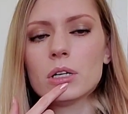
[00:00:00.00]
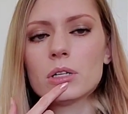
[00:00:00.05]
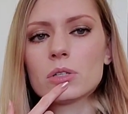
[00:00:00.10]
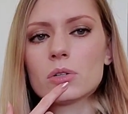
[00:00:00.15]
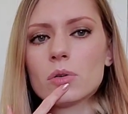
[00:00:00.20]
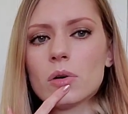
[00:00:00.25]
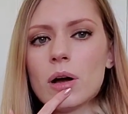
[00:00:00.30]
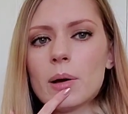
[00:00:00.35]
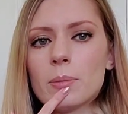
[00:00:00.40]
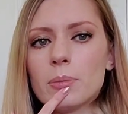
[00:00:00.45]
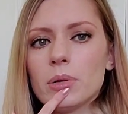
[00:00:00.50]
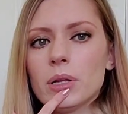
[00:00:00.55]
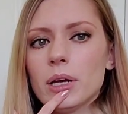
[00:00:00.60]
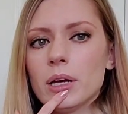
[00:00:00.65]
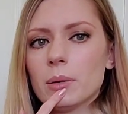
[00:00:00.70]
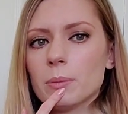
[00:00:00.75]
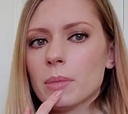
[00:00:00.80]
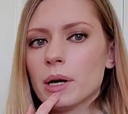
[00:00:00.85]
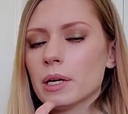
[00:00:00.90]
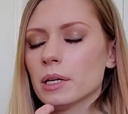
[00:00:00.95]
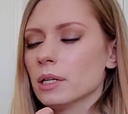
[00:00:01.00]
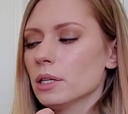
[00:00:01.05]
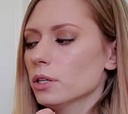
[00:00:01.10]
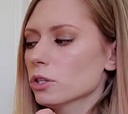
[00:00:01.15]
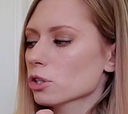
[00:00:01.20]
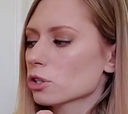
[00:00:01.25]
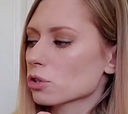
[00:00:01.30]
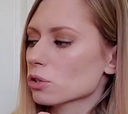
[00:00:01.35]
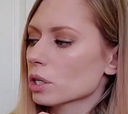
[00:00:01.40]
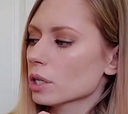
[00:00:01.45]
So I'm playing my
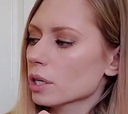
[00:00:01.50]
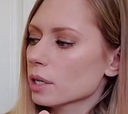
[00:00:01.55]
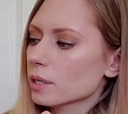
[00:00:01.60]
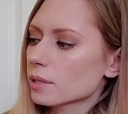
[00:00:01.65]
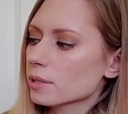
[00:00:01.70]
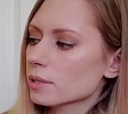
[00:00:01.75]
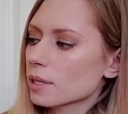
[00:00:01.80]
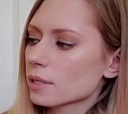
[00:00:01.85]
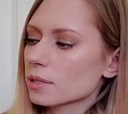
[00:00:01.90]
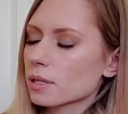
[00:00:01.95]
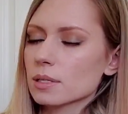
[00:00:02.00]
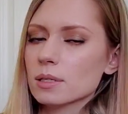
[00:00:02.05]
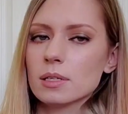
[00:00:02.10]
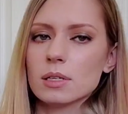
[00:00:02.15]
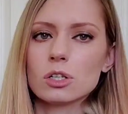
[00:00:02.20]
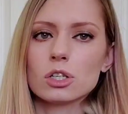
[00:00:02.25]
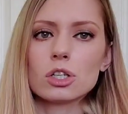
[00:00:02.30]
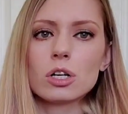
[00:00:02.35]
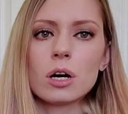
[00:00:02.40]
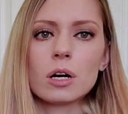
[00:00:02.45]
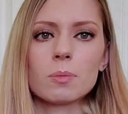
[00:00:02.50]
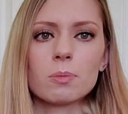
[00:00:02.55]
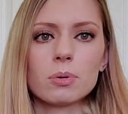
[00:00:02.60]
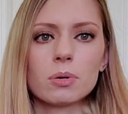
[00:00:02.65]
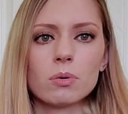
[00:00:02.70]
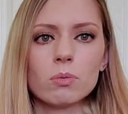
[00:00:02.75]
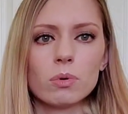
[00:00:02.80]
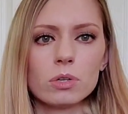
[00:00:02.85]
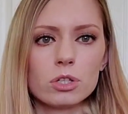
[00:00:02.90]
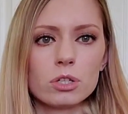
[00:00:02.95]
E string and it says a D sharp,
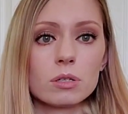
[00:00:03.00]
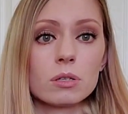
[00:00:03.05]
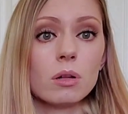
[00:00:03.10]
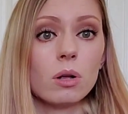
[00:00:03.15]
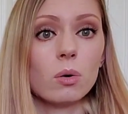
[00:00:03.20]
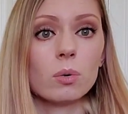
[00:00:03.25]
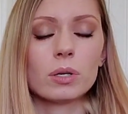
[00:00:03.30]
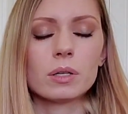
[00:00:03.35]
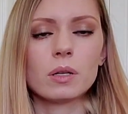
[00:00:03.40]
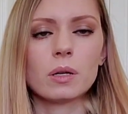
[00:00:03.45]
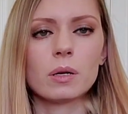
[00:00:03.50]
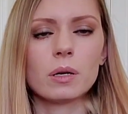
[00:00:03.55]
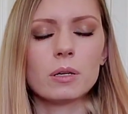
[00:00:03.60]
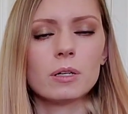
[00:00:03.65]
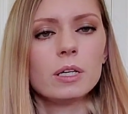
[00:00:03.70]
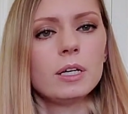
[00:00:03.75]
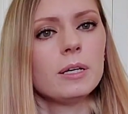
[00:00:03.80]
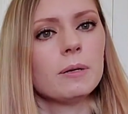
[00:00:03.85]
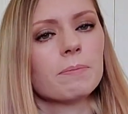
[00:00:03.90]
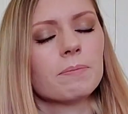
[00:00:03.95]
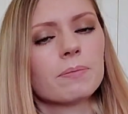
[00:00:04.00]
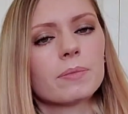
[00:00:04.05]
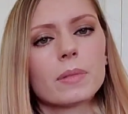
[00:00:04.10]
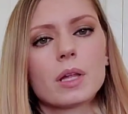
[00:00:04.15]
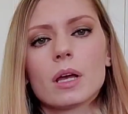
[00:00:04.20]
which is lower than an E.